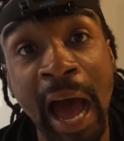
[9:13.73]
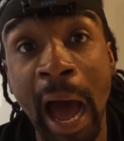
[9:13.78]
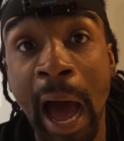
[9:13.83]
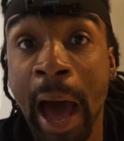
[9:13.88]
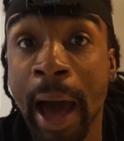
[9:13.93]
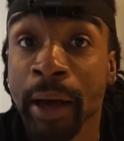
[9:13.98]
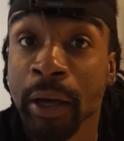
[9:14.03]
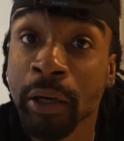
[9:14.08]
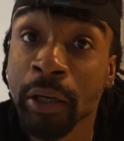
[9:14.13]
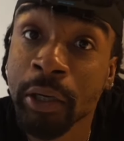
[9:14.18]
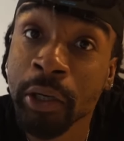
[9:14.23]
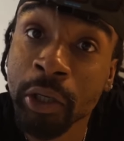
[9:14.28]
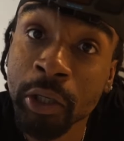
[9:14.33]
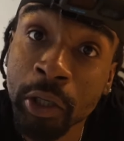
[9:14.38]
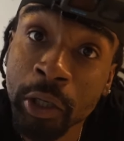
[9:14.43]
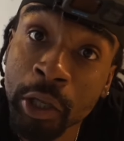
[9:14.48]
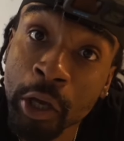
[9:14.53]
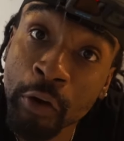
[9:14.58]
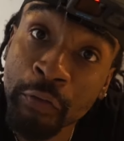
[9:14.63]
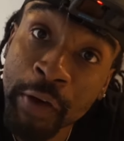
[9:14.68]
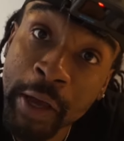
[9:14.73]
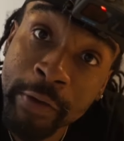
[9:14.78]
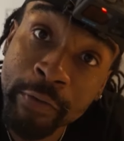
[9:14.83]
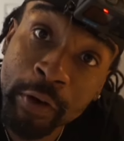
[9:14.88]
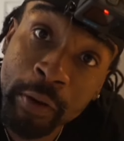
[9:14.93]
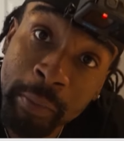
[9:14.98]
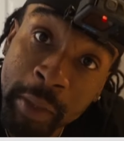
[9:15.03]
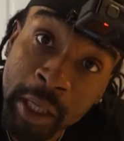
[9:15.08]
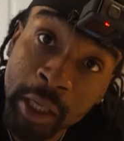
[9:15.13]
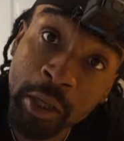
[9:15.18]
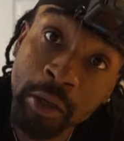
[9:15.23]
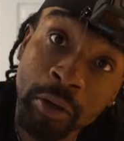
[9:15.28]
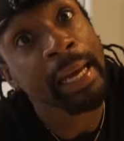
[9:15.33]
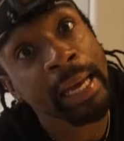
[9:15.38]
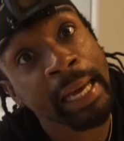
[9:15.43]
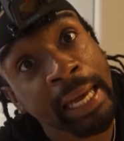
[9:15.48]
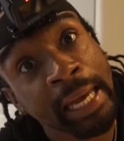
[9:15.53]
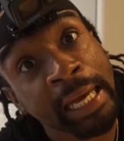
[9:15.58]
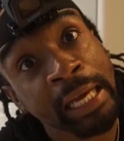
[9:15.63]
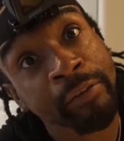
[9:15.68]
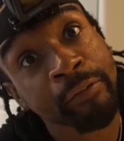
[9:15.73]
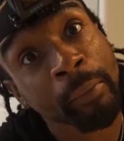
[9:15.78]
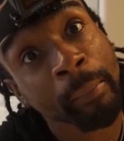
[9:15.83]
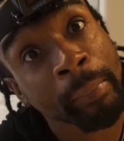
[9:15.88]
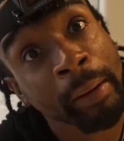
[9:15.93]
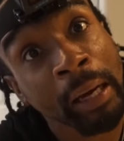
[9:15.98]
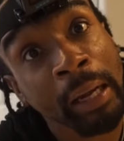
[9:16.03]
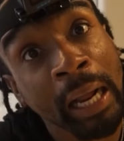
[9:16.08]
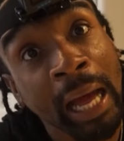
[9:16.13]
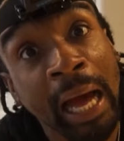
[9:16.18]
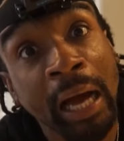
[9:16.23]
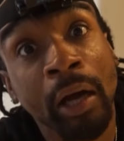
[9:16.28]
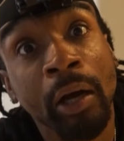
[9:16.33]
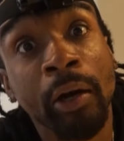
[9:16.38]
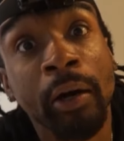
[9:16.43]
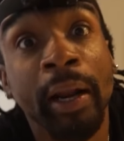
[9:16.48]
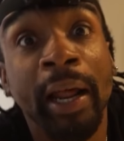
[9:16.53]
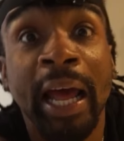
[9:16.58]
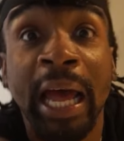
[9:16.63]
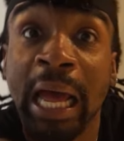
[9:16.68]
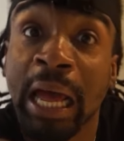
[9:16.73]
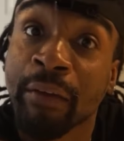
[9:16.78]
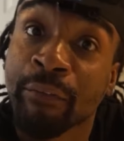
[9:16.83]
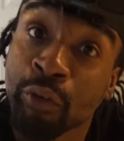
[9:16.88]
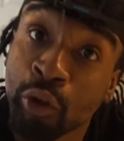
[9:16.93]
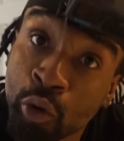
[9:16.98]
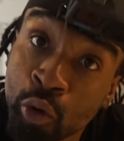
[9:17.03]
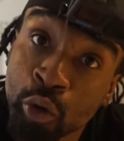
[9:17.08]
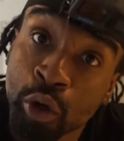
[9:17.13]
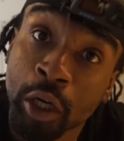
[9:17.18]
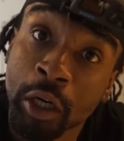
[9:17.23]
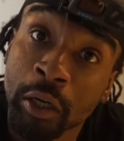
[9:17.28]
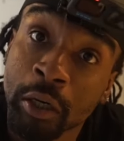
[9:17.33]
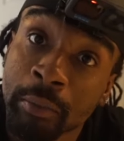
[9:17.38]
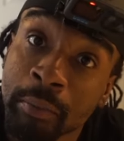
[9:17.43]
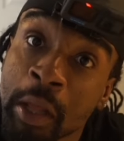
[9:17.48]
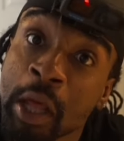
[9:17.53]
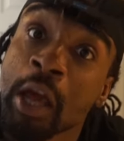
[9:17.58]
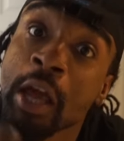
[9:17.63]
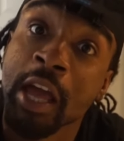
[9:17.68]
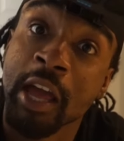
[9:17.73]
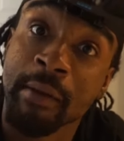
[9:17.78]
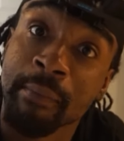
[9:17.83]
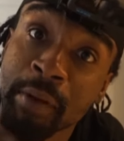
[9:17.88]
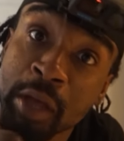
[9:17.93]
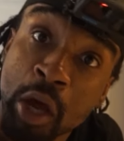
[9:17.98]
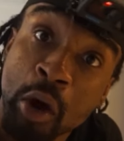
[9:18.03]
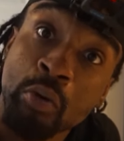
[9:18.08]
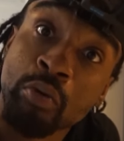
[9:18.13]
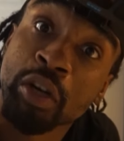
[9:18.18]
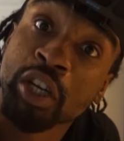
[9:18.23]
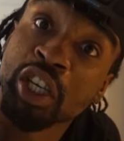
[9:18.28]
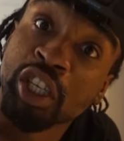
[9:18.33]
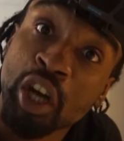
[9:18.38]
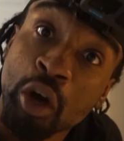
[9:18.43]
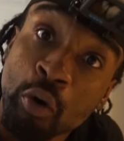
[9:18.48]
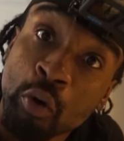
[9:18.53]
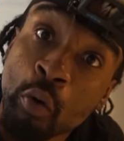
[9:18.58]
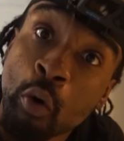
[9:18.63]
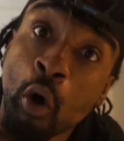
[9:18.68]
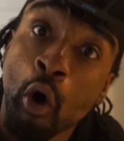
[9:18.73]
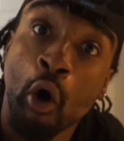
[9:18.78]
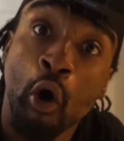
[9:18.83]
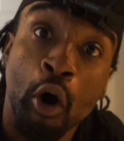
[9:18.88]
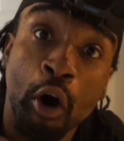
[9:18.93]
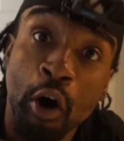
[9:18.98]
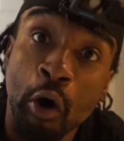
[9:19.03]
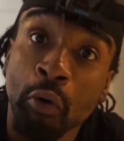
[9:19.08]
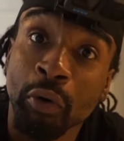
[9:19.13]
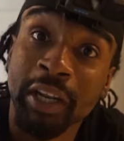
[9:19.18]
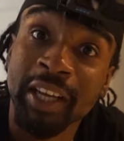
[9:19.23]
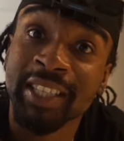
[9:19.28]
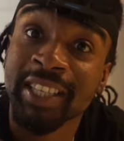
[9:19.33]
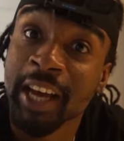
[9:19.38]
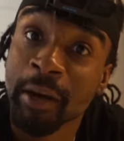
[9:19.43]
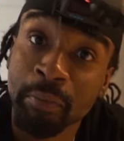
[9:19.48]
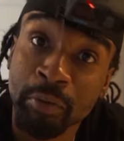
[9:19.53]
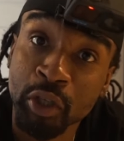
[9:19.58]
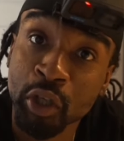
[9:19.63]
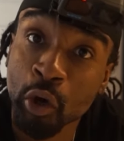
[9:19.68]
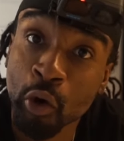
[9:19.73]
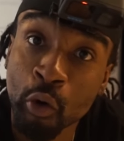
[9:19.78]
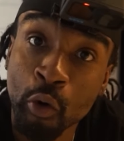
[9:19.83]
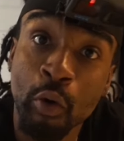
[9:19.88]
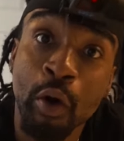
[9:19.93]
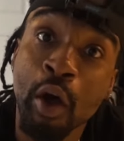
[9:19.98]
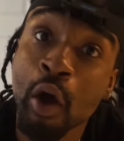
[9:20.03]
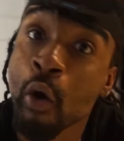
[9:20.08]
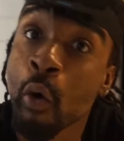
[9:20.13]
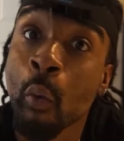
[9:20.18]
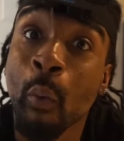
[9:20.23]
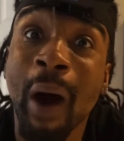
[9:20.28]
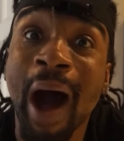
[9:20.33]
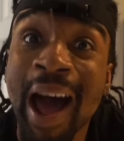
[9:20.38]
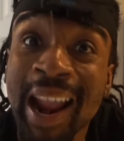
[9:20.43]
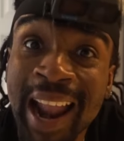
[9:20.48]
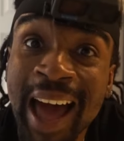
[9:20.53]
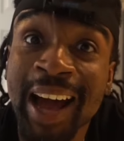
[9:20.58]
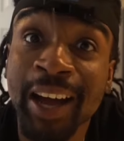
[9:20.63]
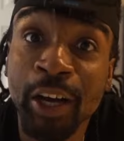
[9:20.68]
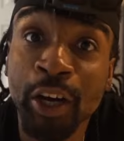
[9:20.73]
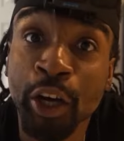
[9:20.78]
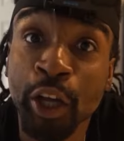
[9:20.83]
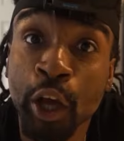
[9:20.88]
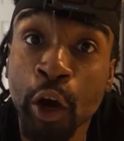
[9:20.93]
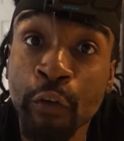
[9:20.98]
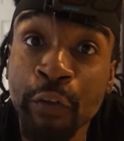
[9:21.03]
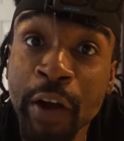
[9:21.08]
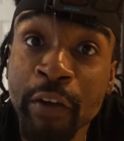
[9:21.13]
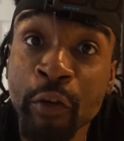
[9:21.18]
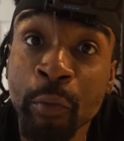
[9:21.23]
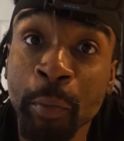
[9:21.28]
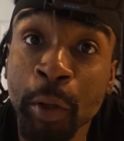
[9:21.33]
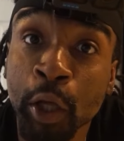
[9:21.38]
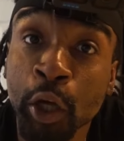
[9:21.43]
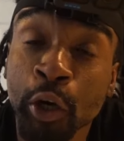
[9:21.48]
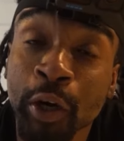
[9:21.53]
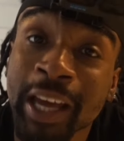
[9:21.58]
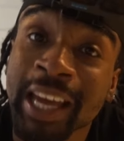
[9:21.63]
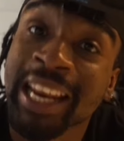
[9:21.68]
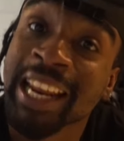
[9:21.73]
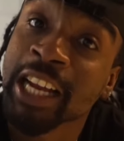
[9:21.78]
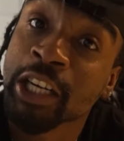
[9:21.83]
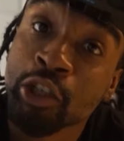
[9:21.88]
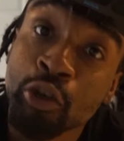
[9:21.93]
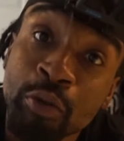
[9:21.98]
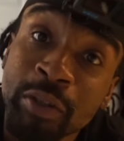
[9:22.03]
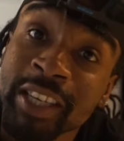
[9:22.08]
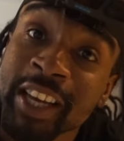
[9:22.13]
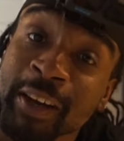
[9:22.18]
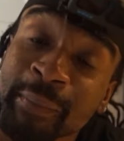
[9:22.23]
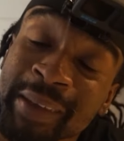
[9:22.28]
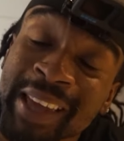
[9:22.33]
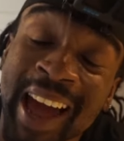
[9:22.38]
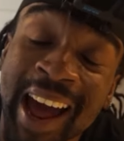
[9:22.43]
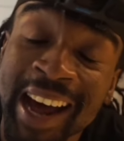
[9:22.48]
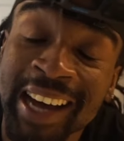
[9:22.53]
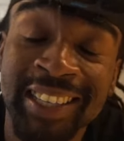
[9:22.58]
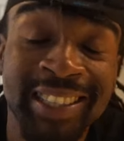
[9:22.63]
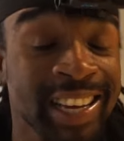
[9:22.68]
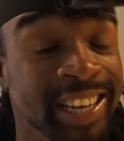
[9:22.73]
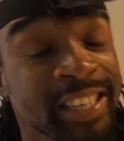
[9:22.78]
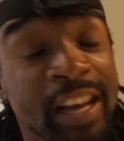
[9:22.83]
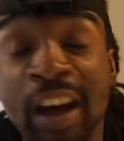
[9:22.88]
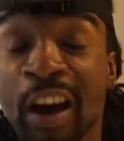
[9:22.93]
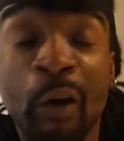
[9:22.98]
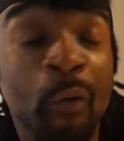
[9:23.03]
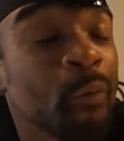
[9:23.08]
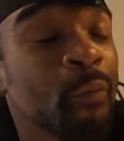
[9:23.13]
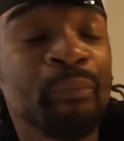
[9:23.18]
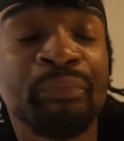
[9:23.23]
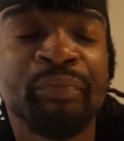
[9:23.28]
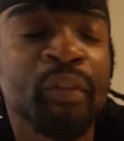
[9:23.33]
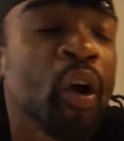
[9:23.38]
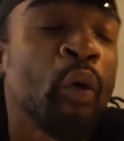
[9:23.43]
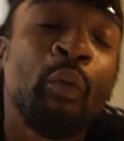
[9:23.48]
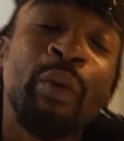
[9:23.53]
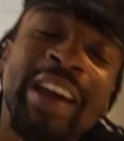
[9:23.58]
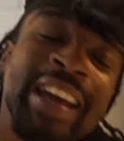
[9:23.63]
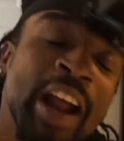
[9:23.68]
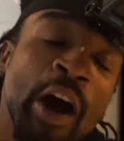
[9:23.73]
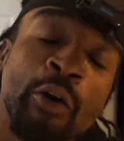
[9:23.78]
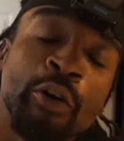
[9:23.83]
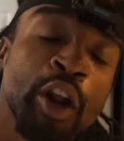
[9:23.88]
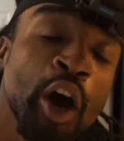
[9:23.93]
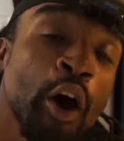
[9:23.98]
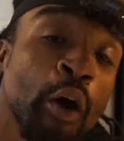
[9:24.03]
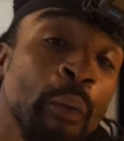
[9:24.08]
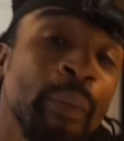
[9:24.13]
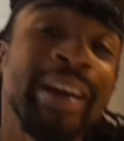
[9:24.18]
I could cook your favorite meal. And even better, I could have you come and be on the show or on this episode while I cook your favorite meal and let you tell me how it tastes. We don't know.